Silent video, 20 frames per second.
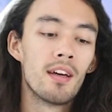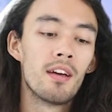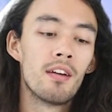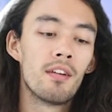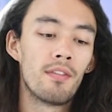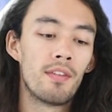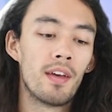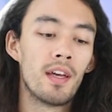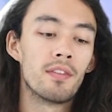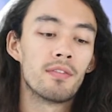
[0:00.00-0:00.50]

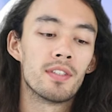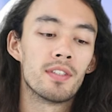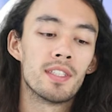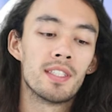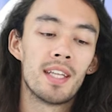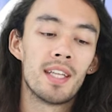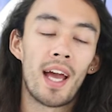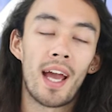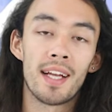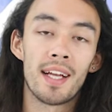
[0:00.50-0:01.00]

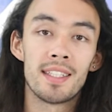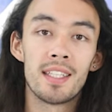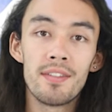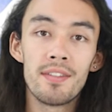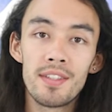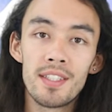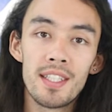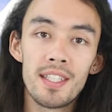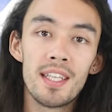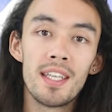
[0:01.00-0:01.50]
favorite
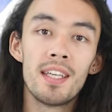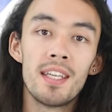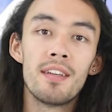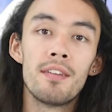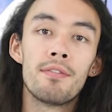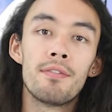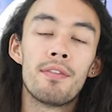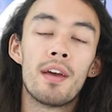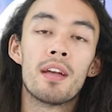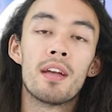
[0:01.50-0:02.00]
activity,
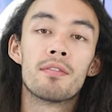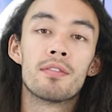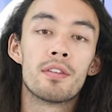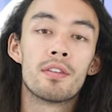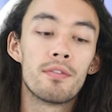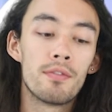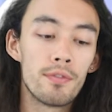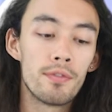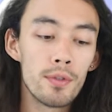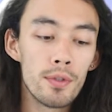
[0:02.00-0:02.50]

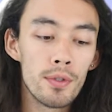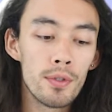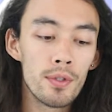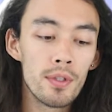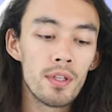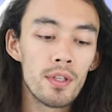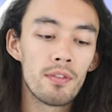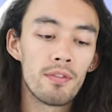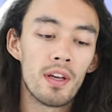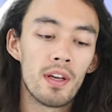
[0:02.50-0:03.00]
favorite
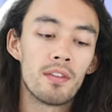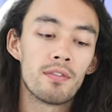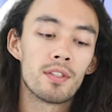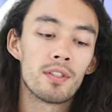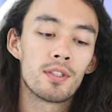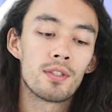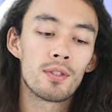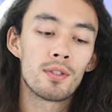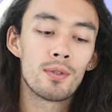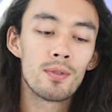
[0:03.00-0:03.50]
food,
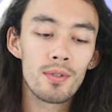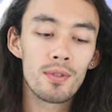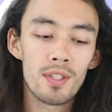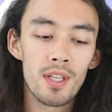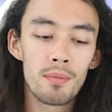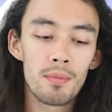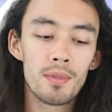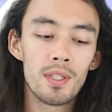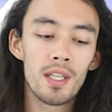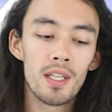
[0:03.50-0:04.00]
favorite school
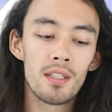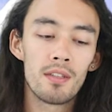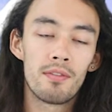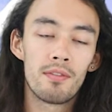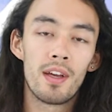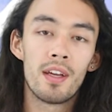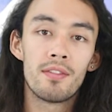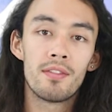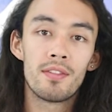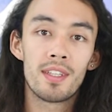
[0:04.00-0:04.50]
subject,
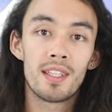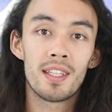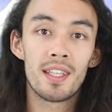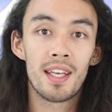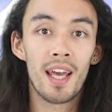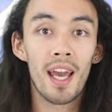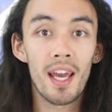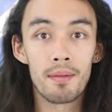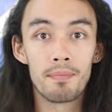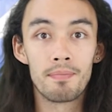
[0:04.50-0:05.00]
favorite
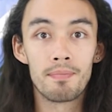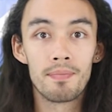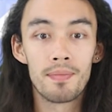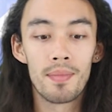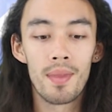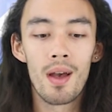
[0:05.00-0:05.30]
game,